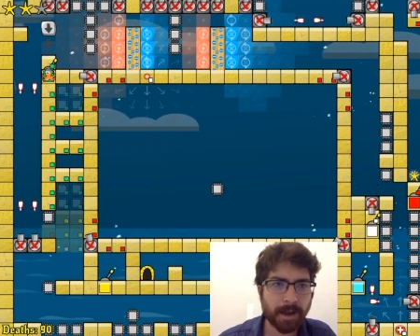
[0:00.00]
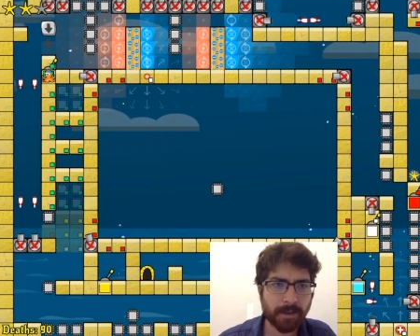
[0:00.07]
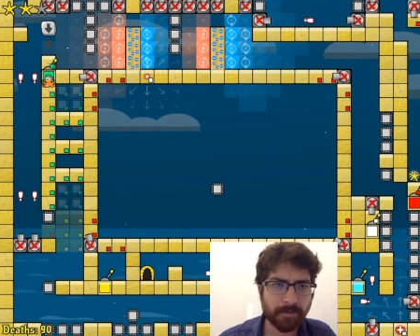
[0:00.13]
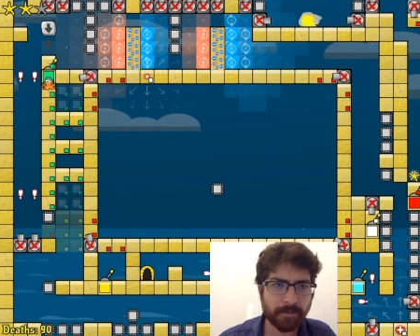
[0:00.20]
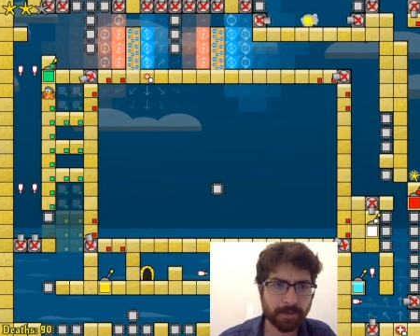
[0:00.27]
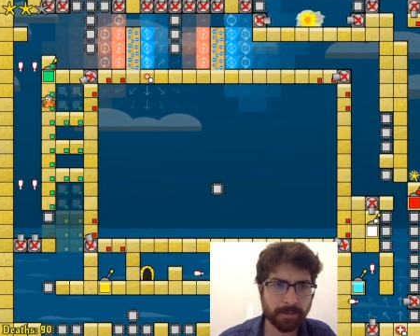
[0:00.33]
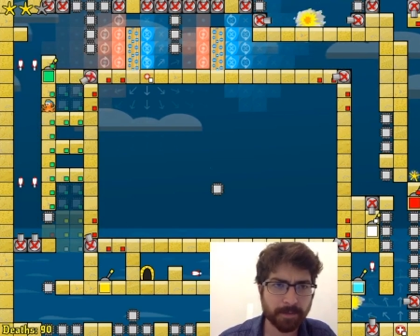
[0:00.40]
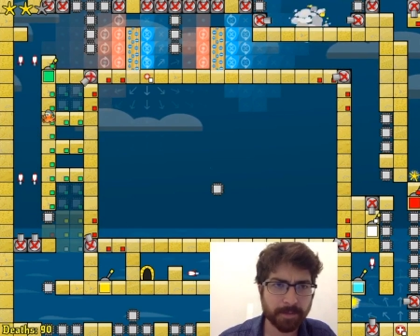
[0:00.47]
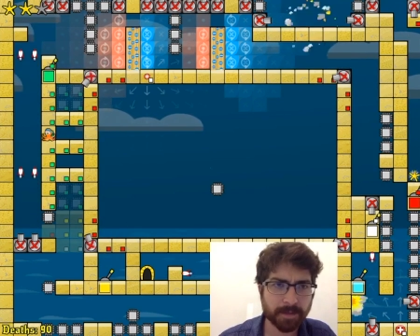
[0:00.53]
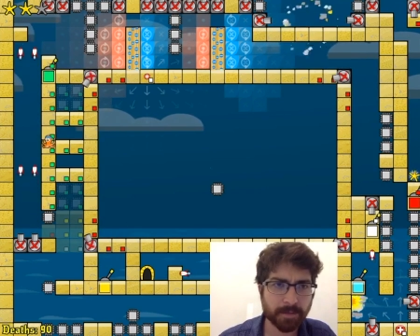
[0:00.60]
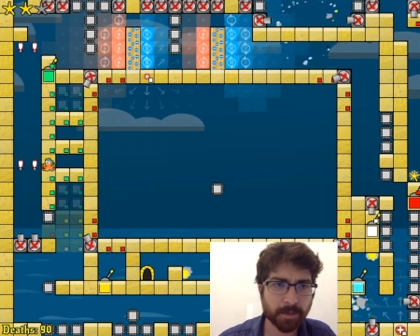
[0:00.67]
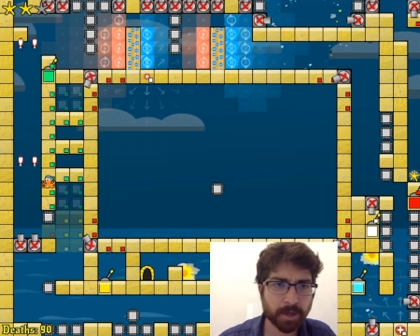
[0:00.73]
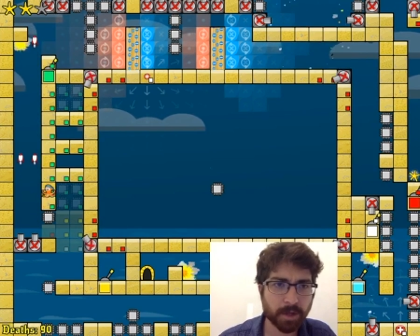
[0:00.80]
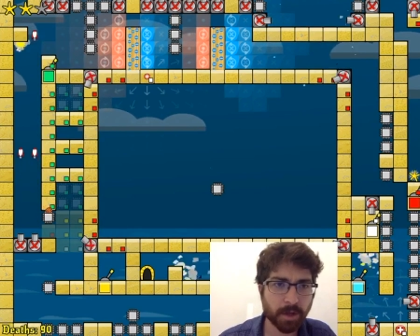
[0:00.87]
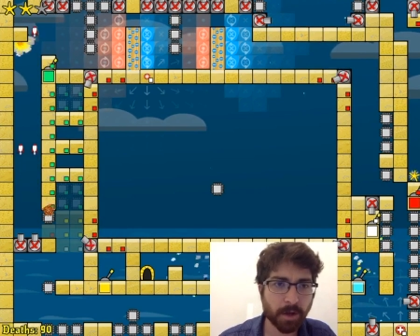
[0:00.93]
I flipped the
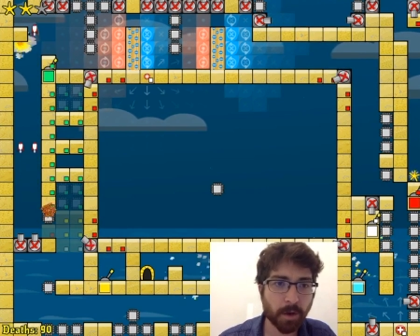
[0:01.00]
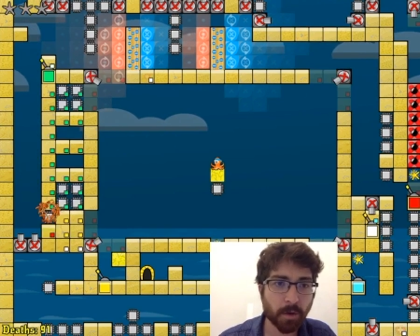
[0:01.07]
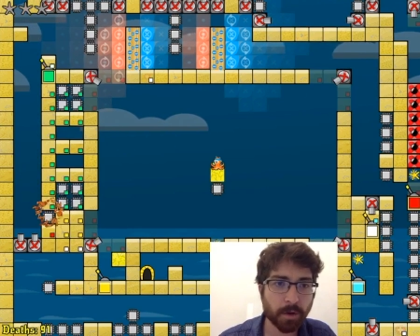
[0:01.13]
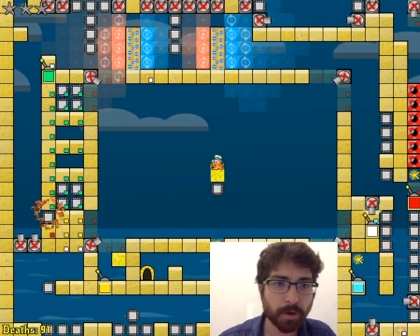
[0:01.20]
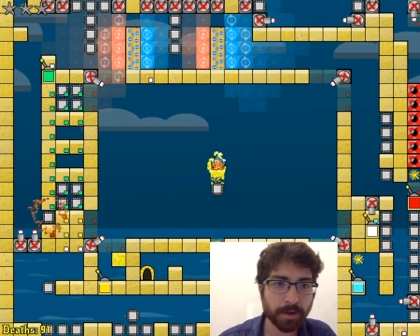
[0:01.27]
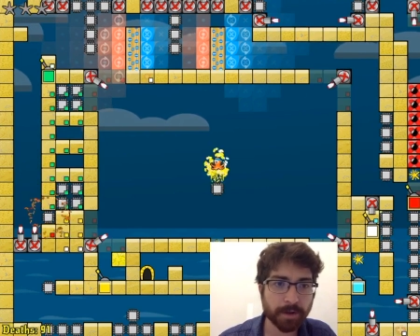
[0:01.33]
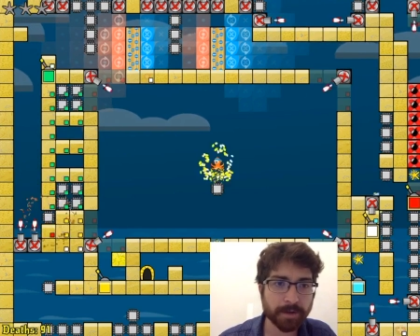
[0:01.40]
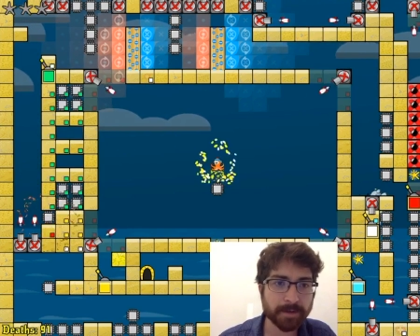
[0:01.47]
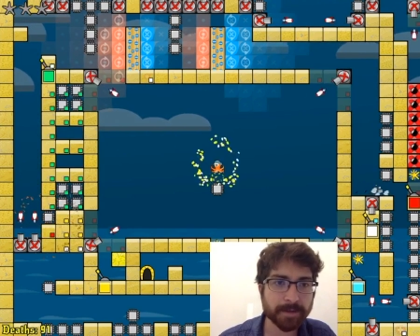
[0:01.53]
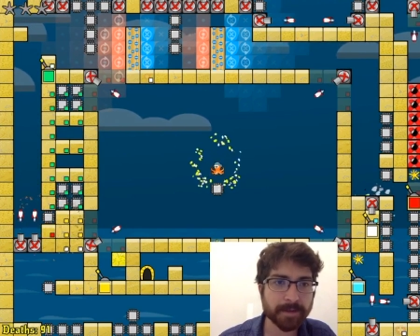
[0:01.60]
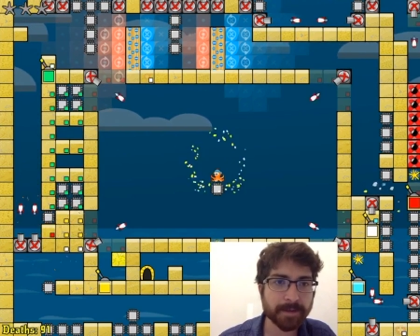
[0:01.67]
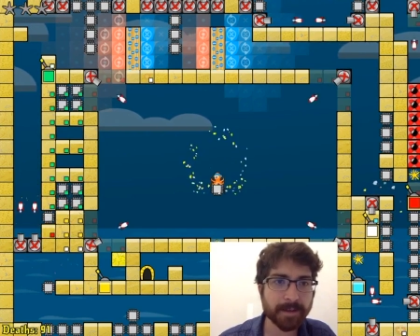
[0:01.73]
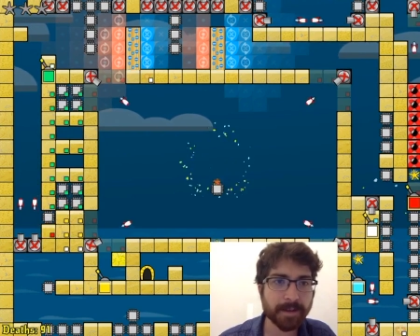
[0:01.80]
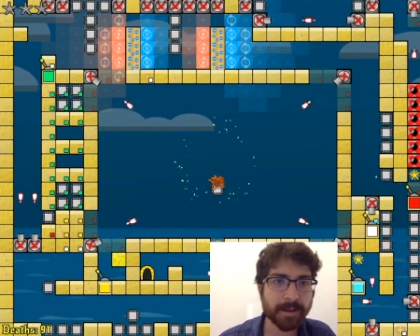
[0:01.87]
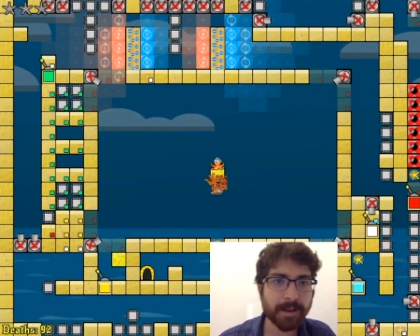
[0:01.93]
switch. Oh, goodness.
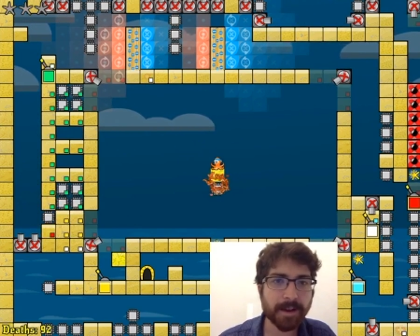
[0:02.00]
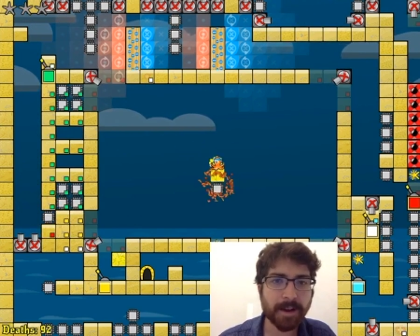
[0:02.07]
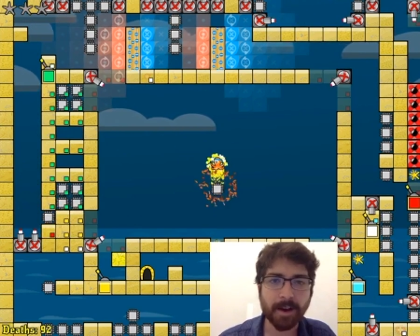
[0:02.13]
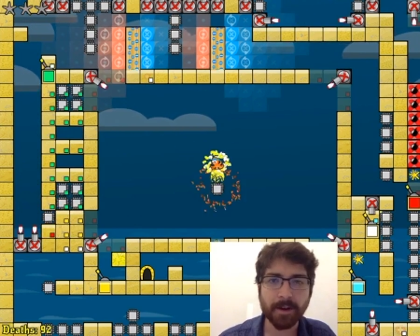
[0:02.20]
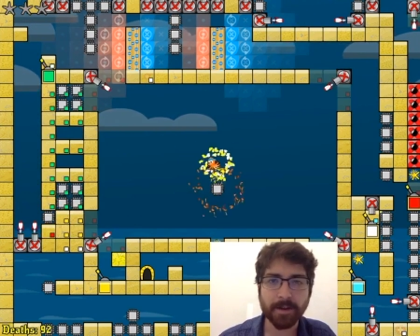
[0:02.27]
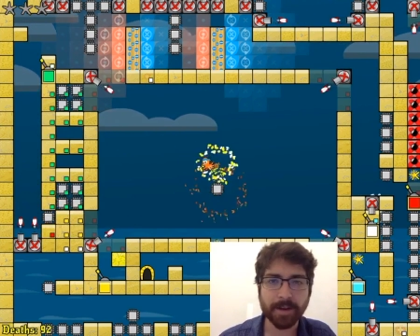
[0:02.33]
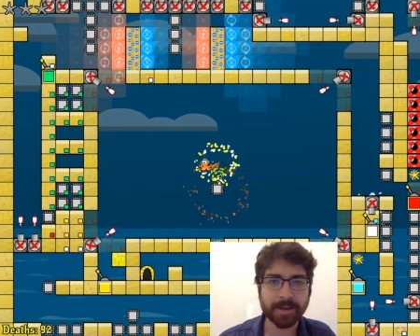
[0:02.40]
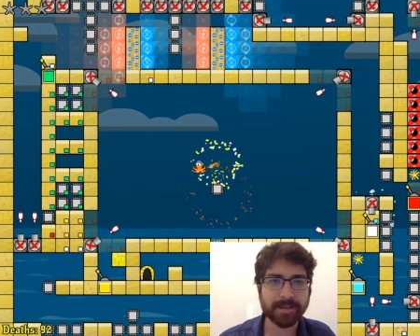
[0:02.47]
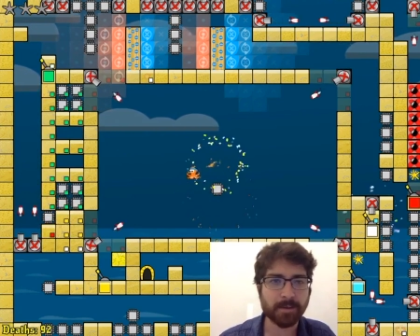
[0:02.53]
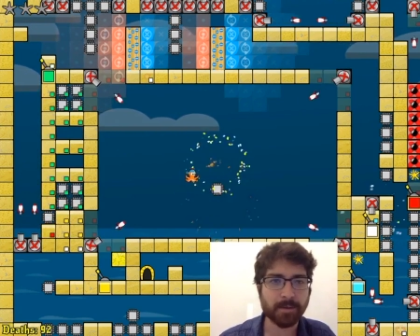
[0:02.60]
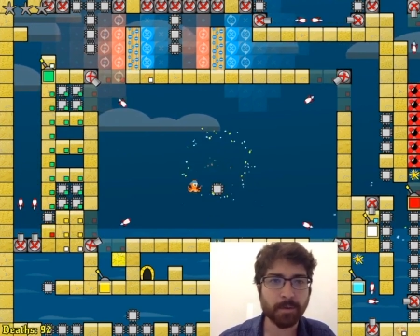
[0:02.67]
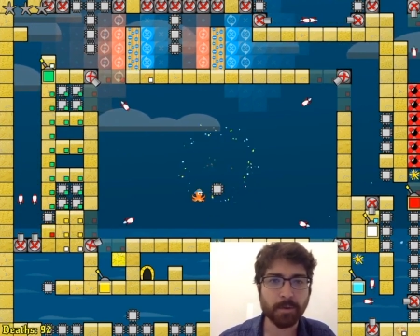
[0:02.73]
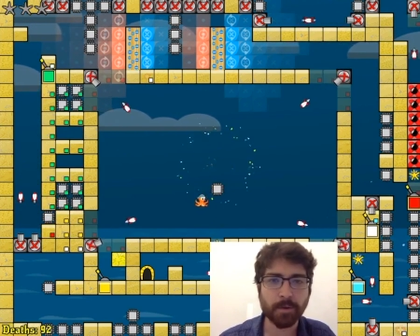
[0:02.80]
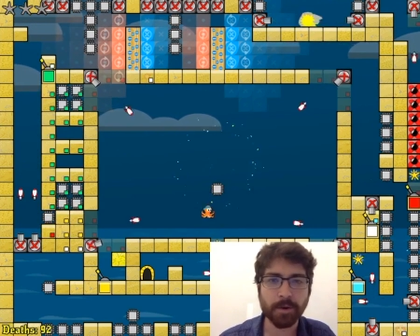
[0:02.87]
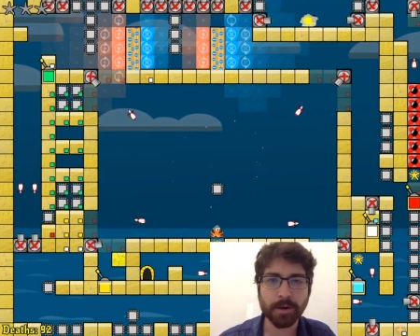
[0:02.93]
Oh, that's so
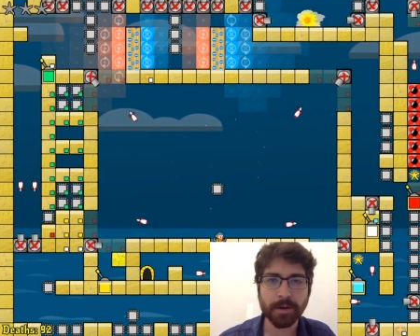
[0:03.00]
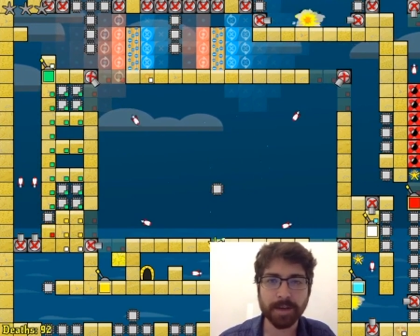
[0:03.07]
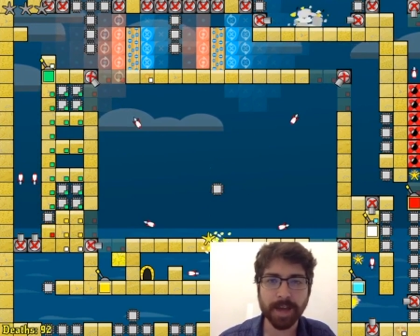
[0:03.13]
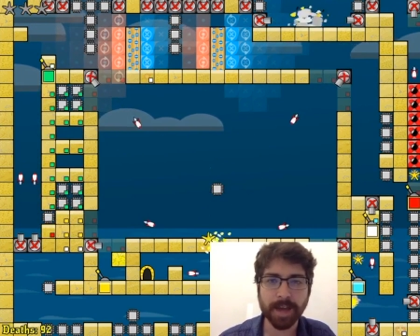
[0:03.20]
cool.